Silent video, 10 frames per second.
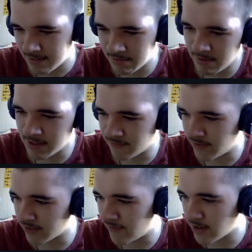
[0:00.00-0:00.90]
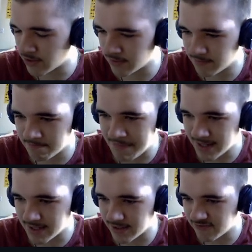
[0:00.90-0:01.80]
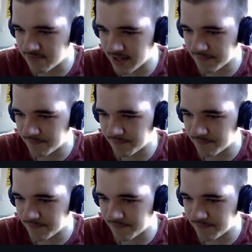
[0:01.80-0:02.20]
maybe the fucking files are massive, but